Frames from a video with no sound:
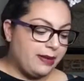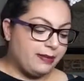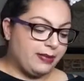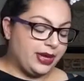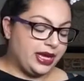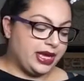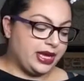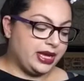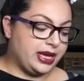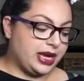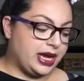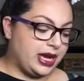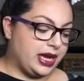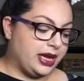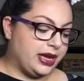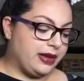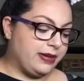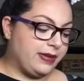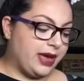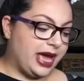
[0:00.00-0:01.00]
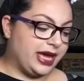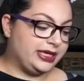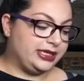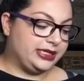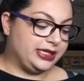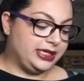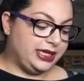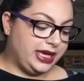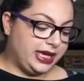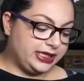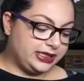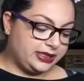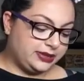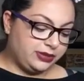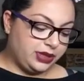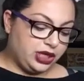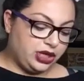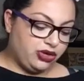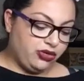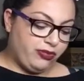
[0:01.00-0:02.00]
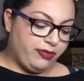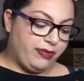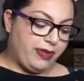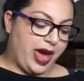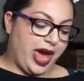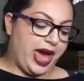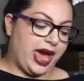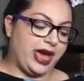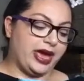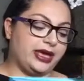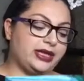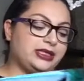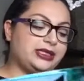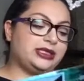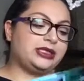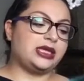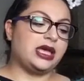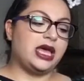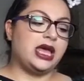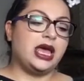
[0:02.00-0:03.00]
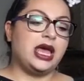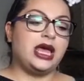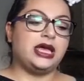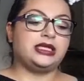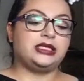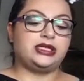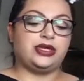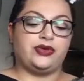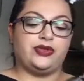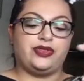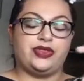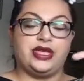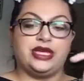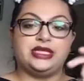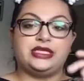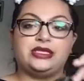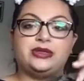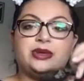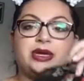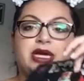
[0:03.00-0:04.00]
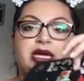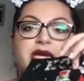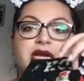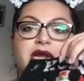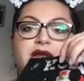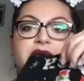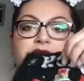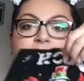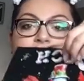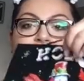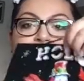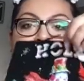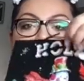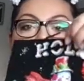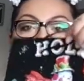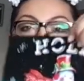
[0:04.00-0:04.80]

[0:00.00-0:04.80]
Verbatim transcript: But um, I did get some cute bags. So this one, my